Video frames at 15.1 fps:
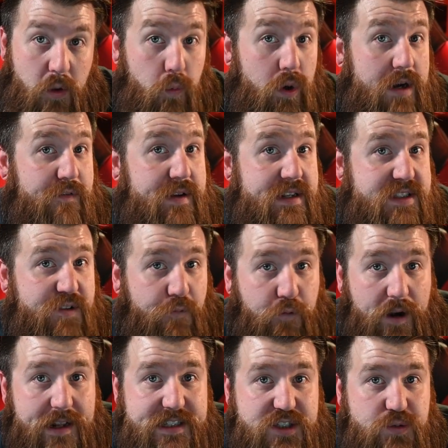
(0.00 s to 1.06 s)
One of his
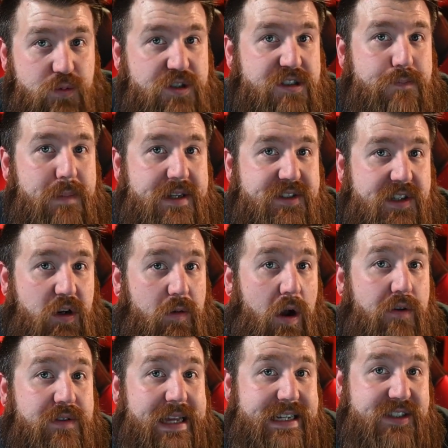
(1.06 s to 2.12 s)
friends was messing
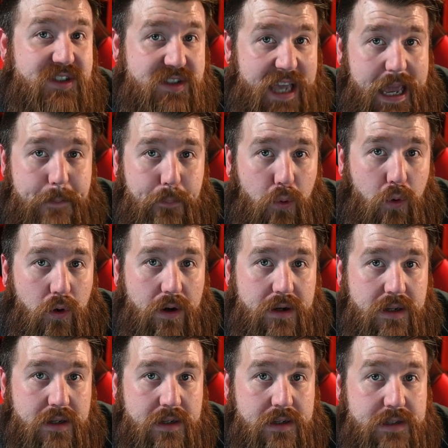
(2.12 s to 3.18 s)
around with a skateboard
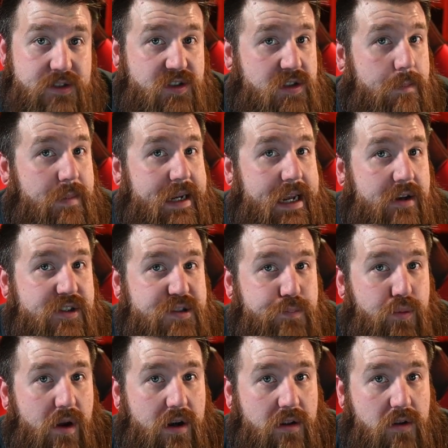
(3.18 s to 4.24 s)
somebody else
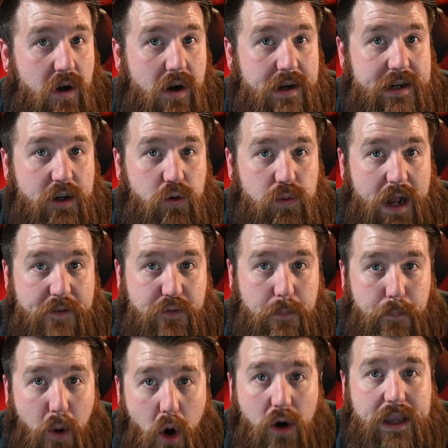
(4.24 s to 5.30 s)
brought along in a gravel
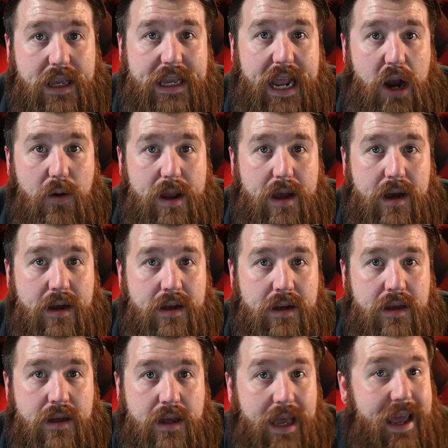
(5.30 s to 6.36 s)
parking area,
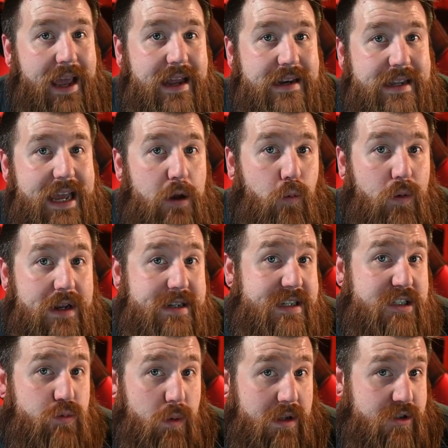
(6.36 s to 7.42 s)
and it went
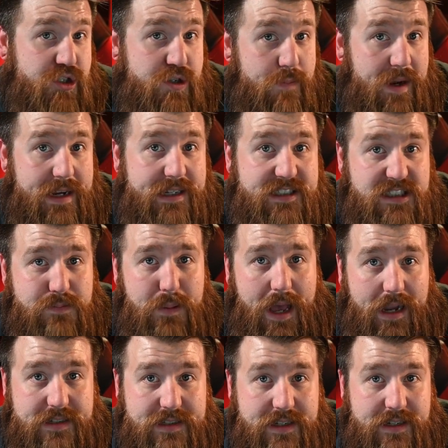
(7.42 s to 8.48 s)
as well as you might
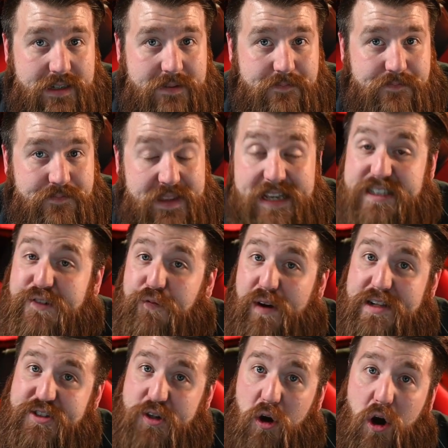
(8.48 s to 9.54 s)
expect. His
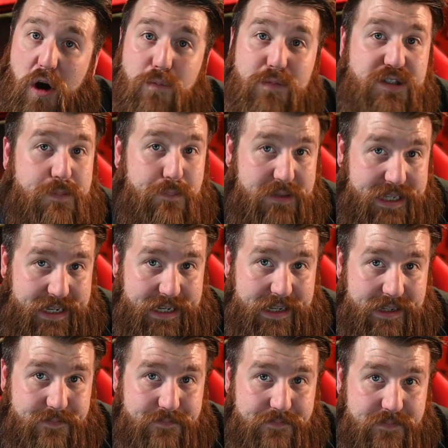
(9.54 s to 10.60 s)
friend's arm was
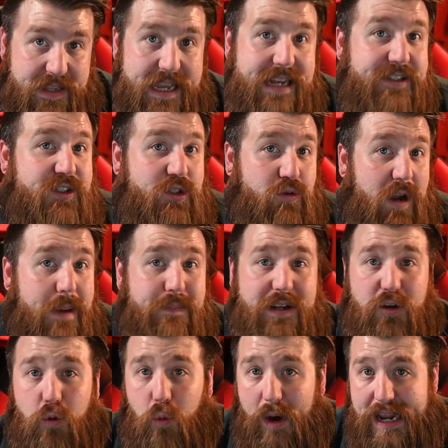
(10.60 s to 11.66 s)
bleeding. He had scraped
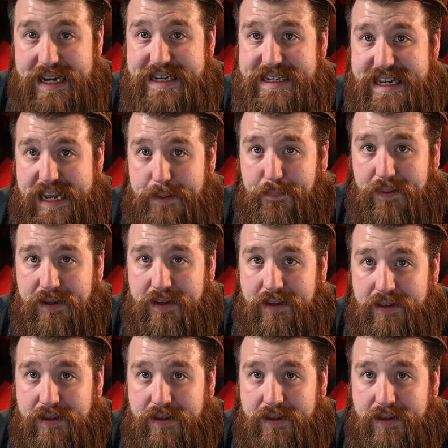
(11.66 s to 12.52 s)
it quite deep.